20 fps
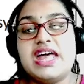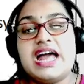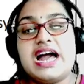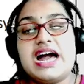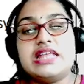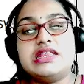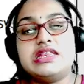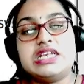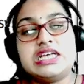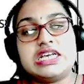
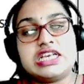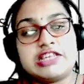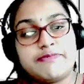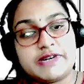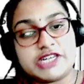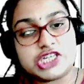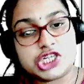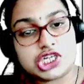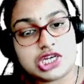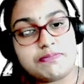And these
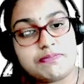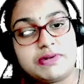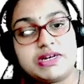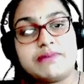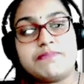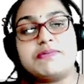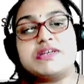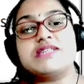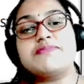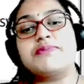special
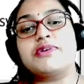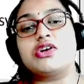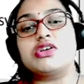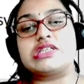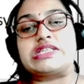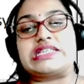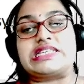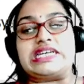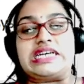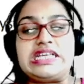purpose
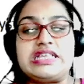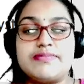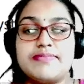processors